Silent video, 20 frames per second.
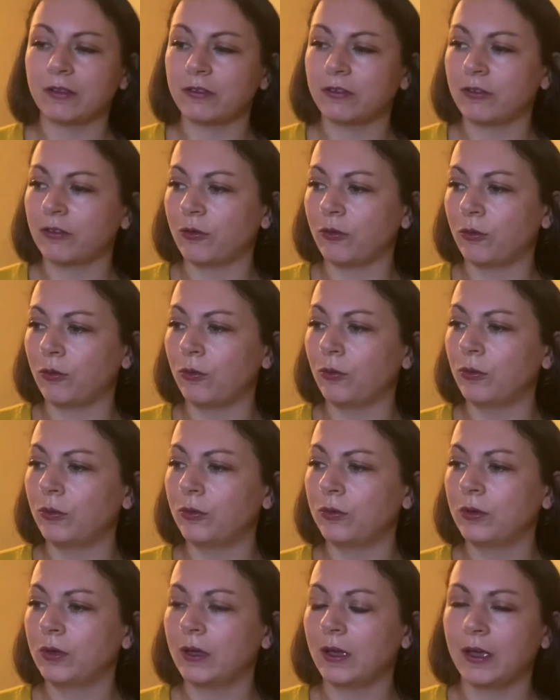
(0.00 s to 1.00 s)
So
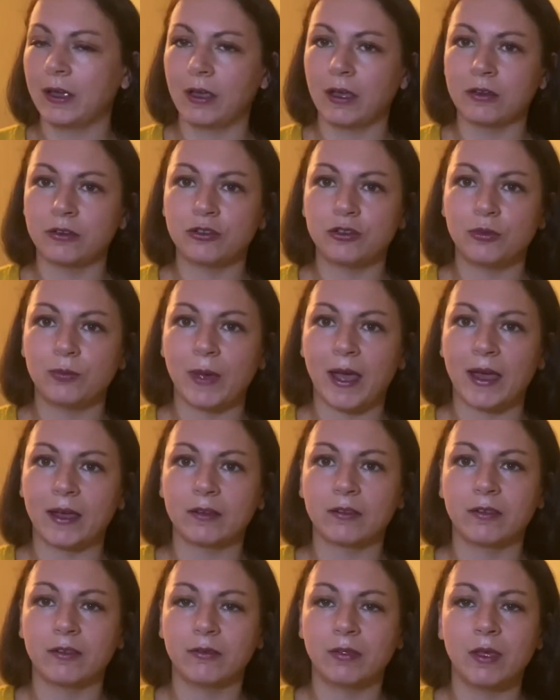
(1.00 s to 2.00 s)
I got two
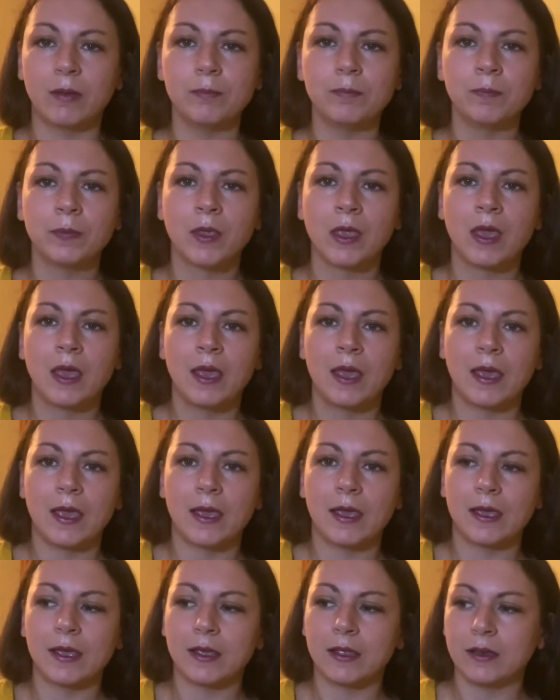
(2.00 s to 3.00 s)
packs of them.
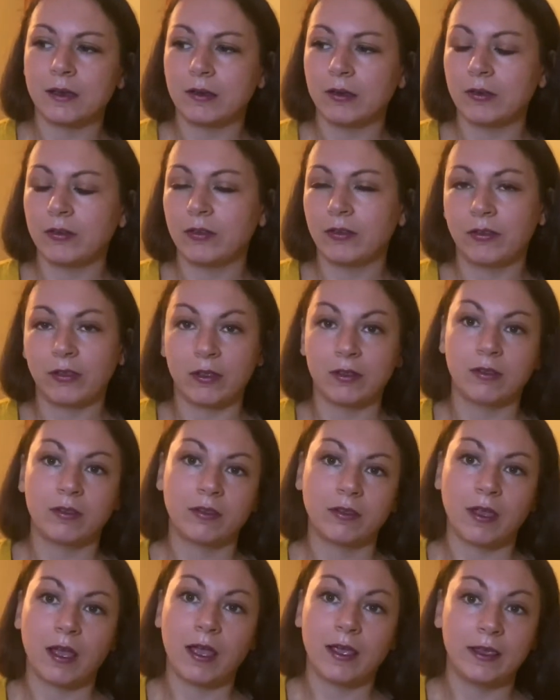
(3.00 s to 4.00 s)
And since
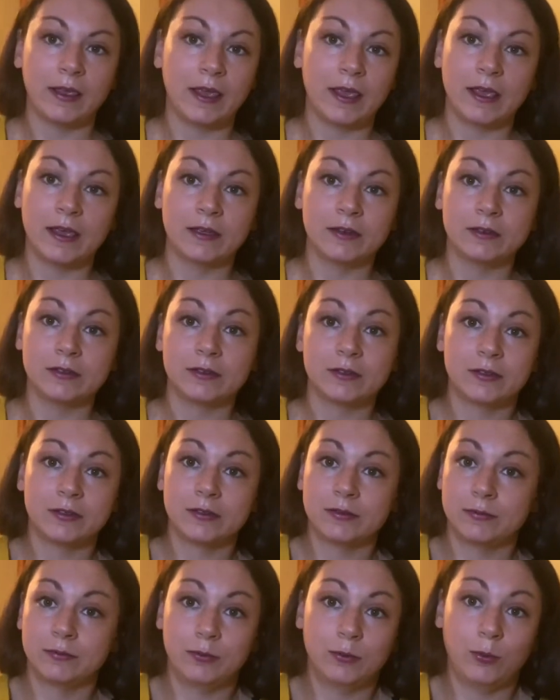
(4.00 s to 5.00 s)
I can't
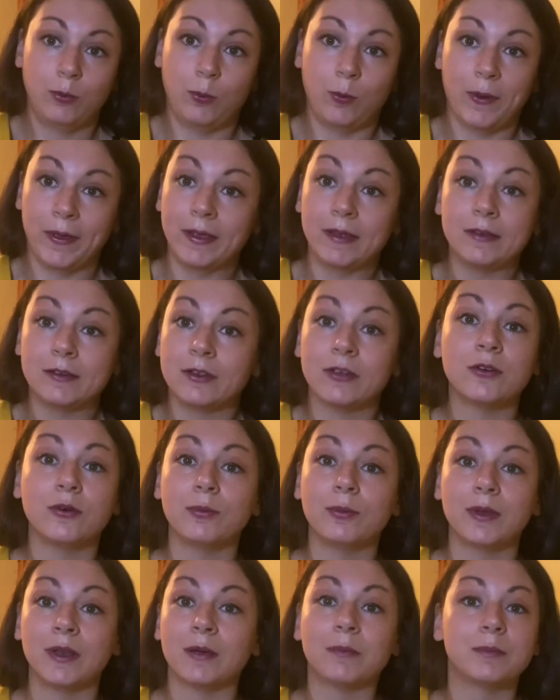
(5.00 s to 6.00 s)
wait to
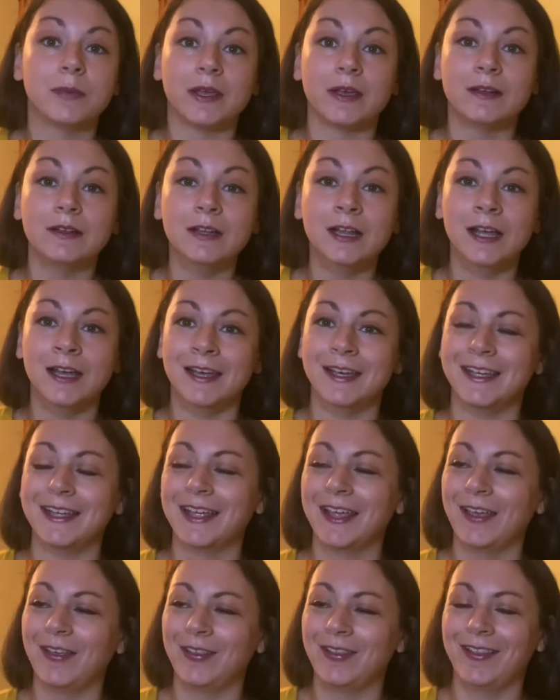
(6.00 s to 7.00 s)
open up mail,
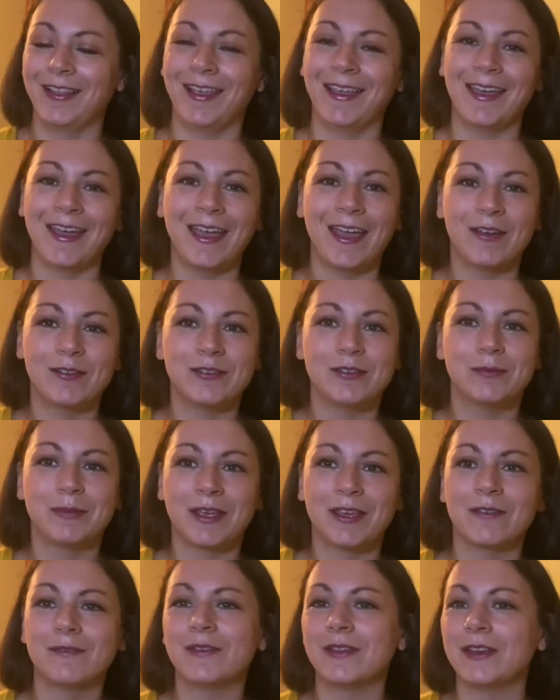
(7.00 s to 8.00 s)
I was like, I have to
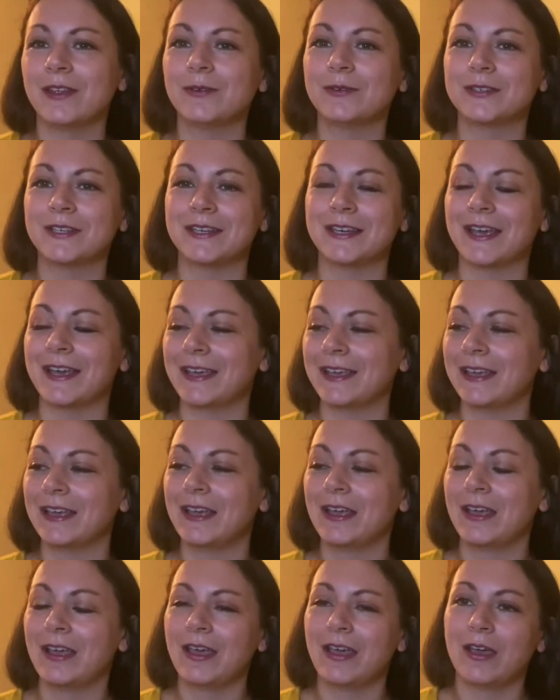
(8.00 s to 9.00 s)
make a video today,
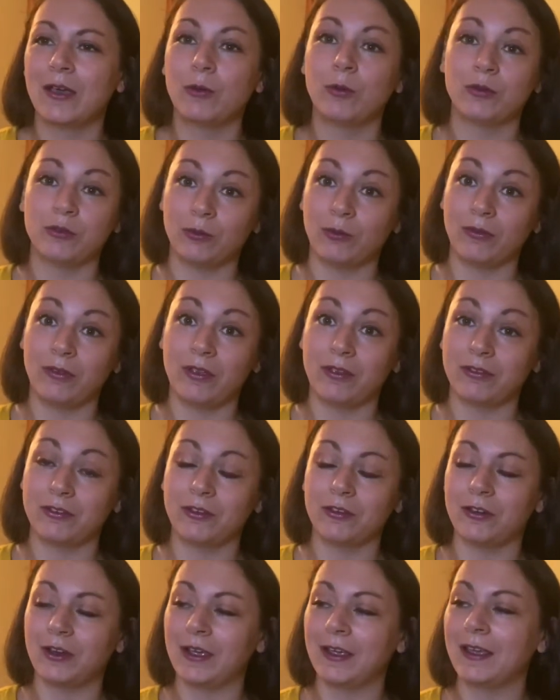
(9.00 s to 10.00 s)
which was
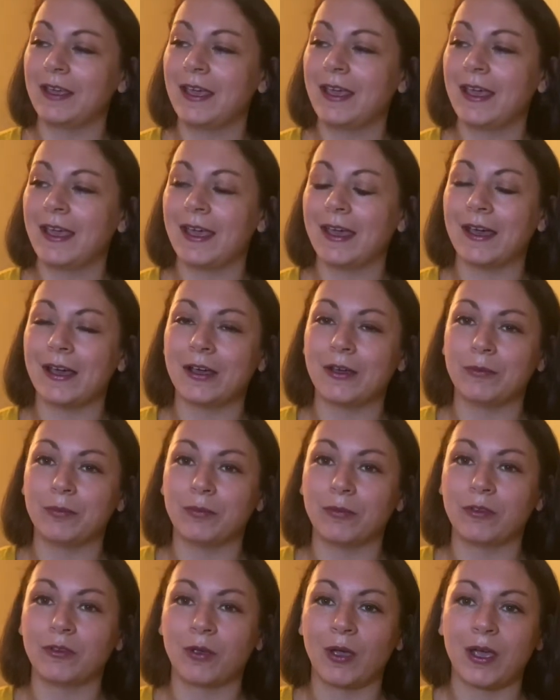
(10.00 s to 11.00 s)
yesterday. Um,
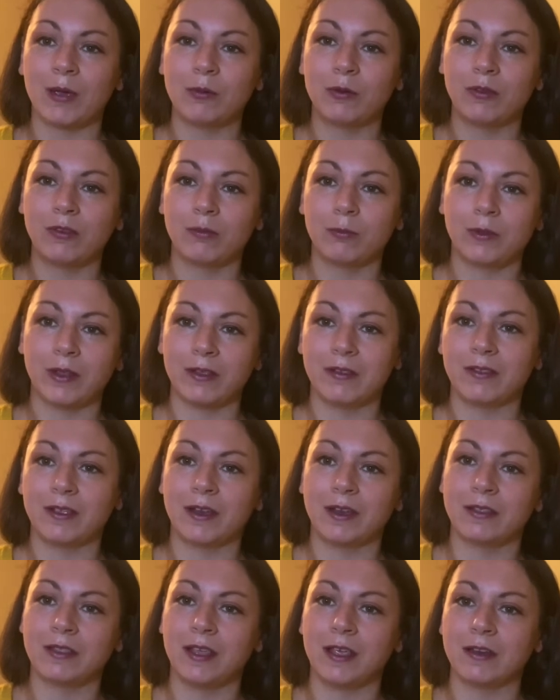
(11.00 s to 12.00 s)
so I will splice that
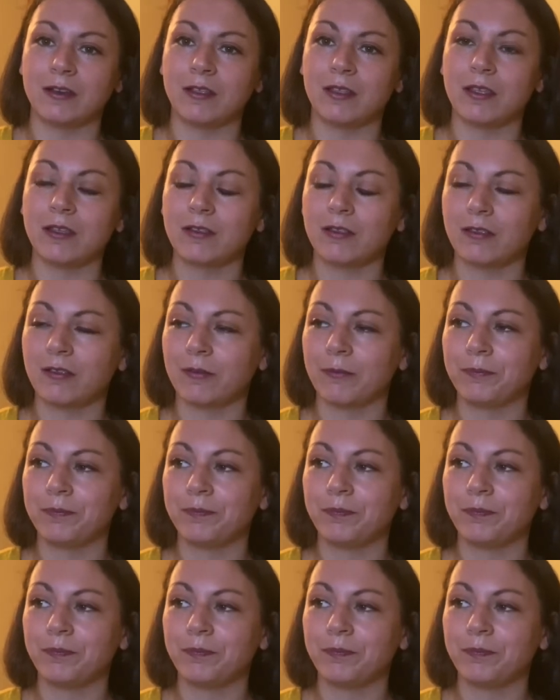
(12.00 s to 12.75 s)
at the end of this.